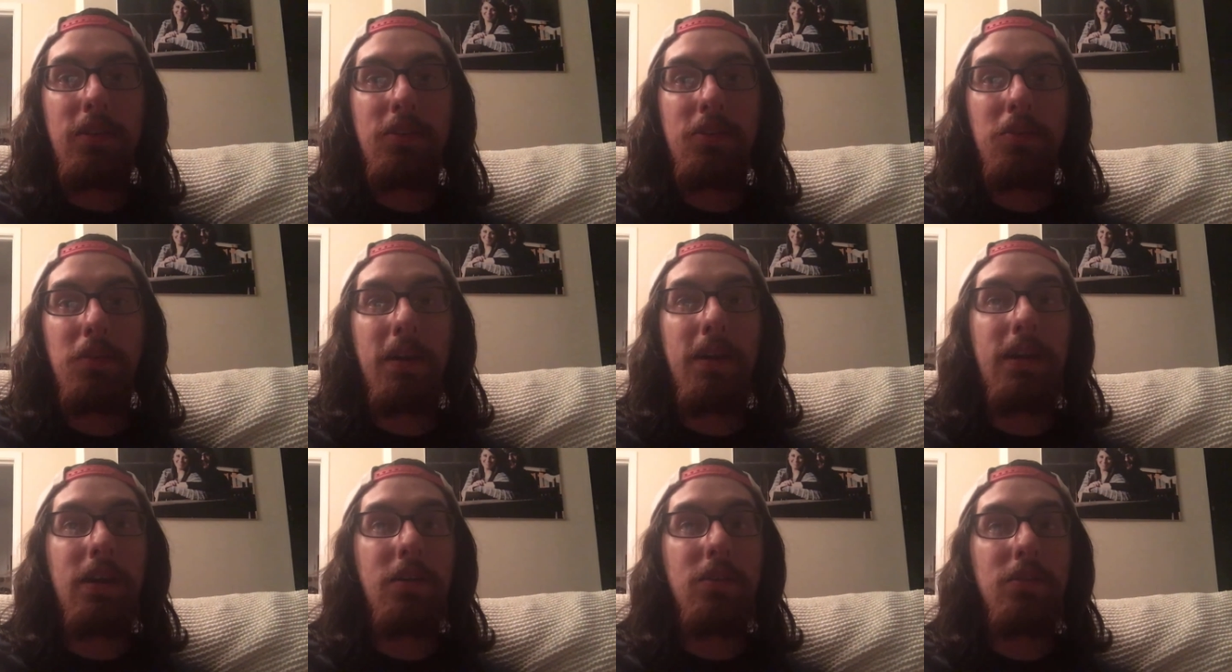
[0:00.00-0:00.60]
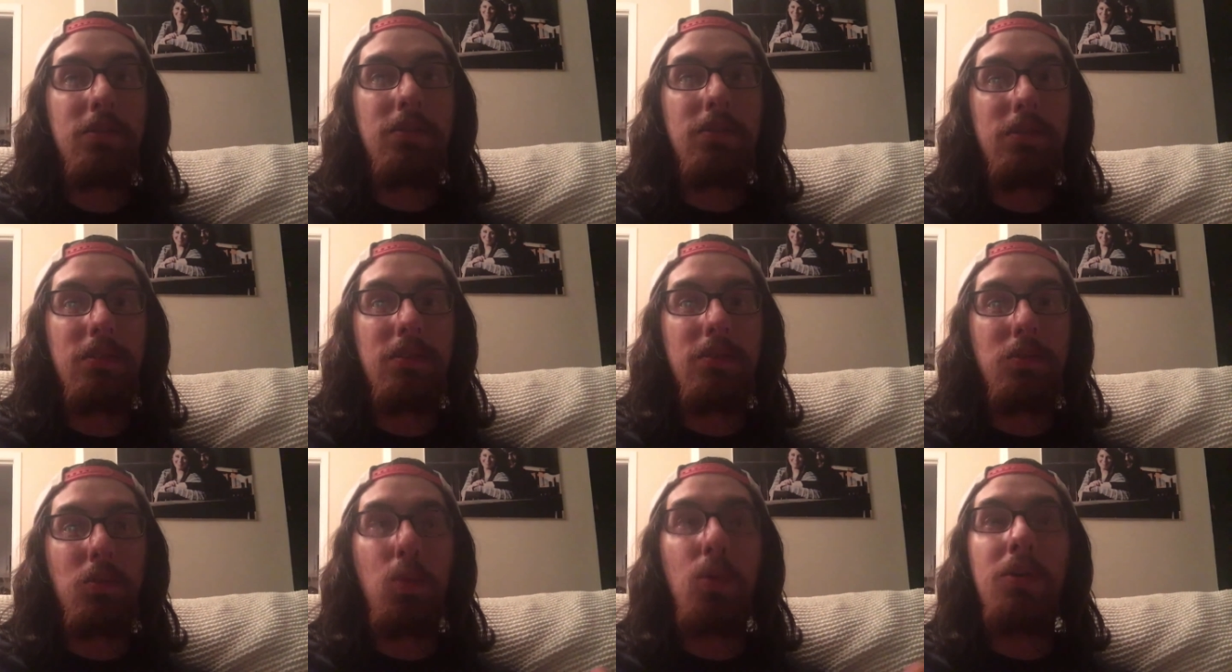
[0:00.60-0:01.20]
because right now
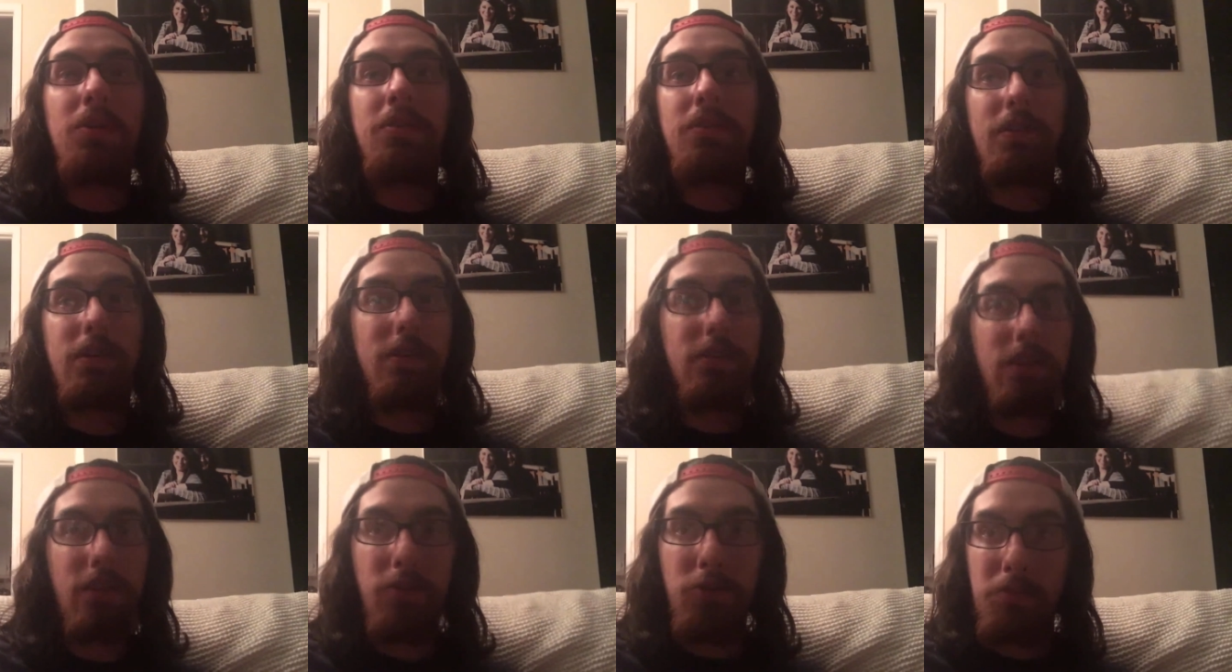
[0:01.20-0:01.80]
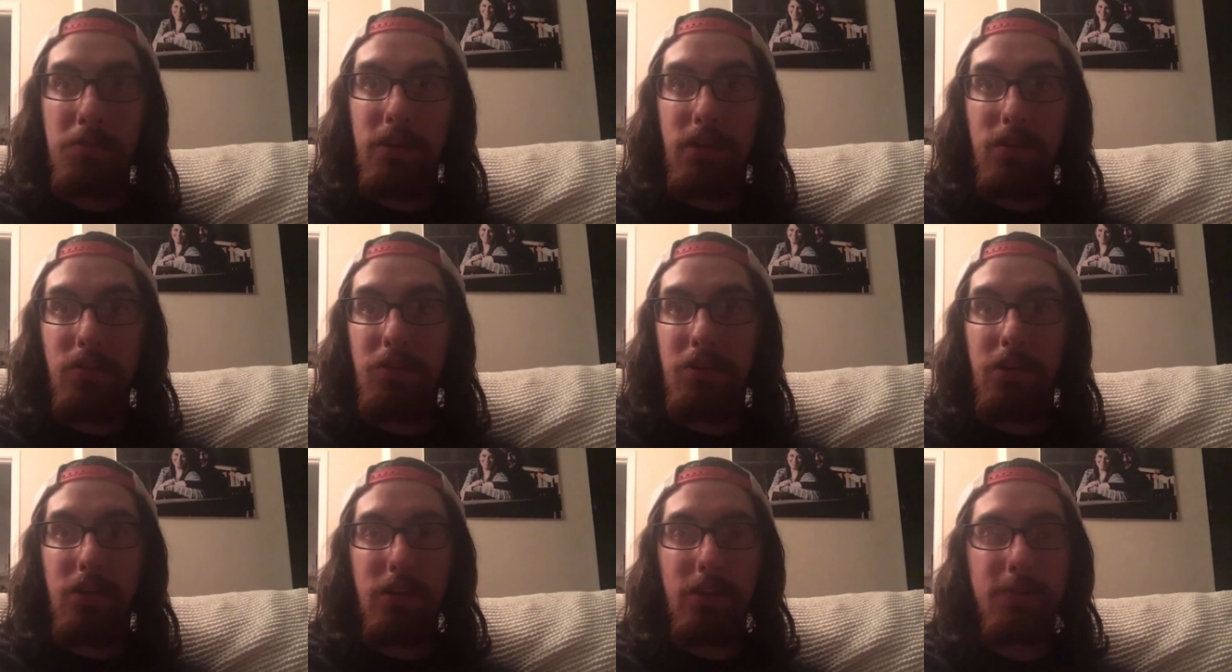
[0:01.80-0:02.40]
it's worse than it's ever been,
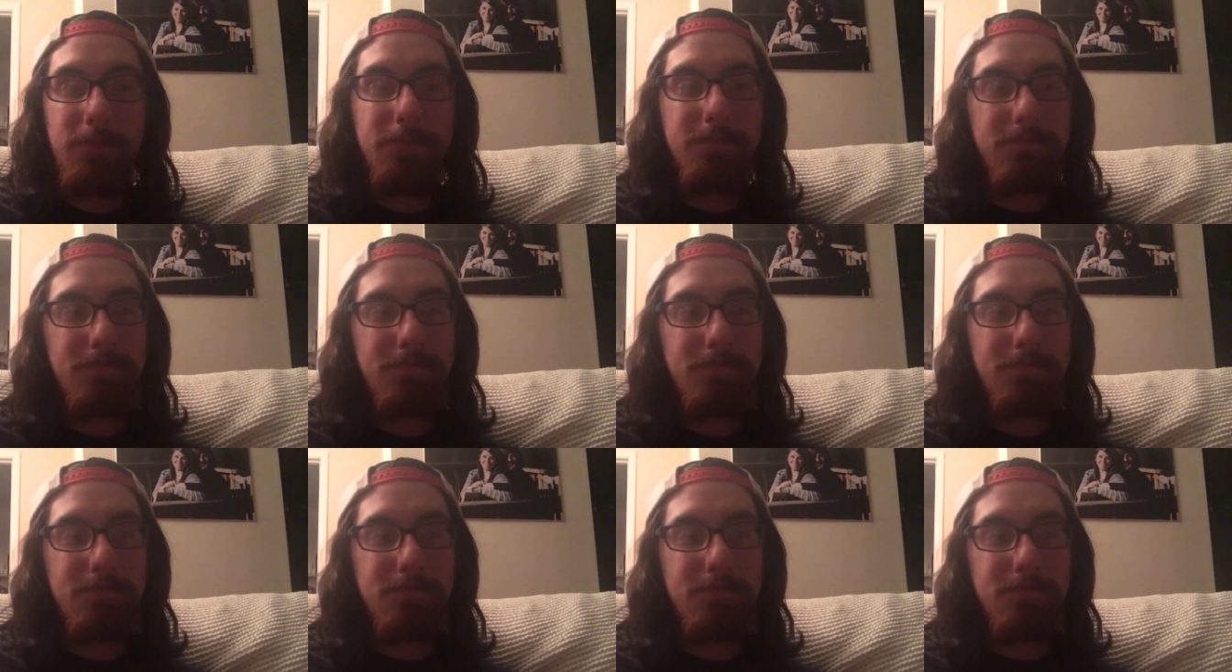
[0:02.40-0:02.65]
really.